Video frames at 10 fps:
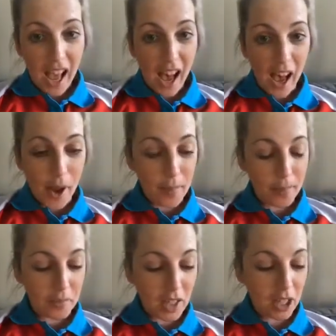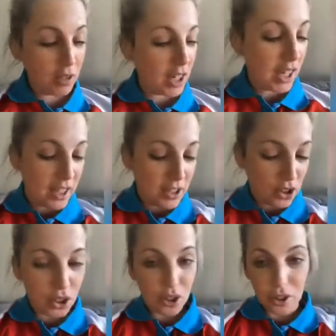In
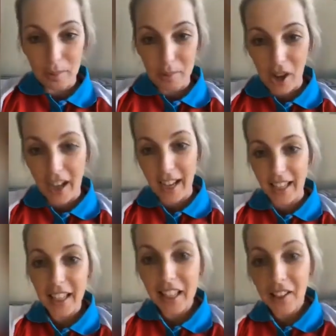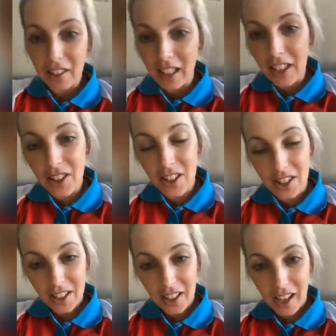regards to my
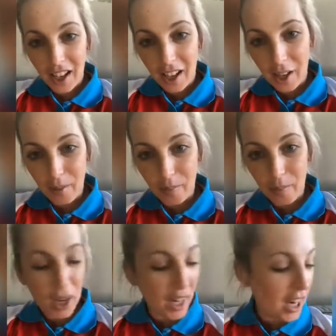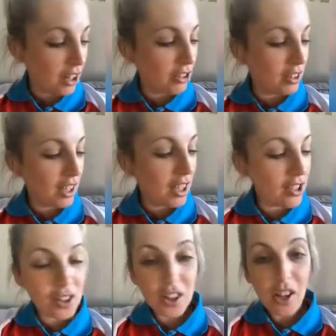list, my current
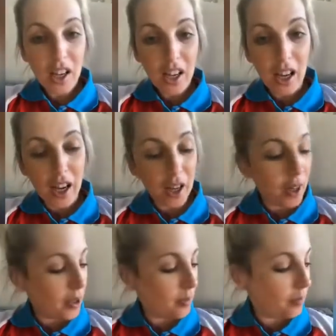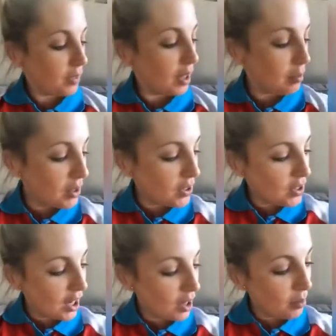list, let me
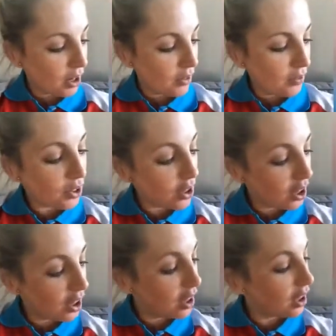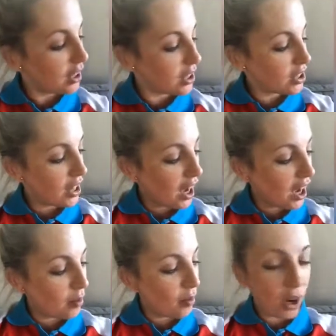see what I've got.
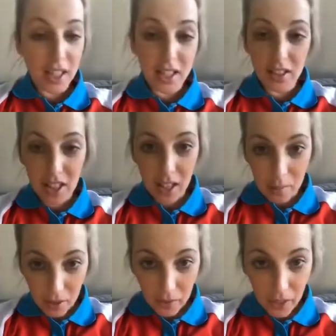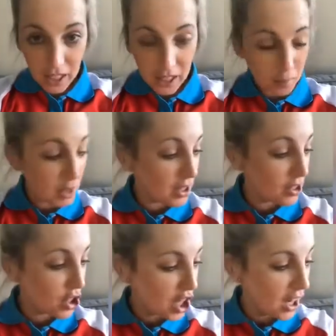I did send my funny to
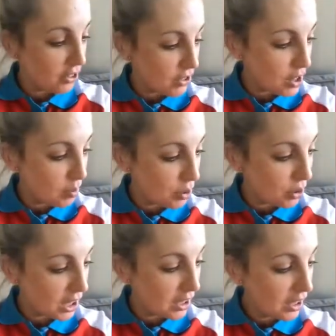Mrs. Chant this morning.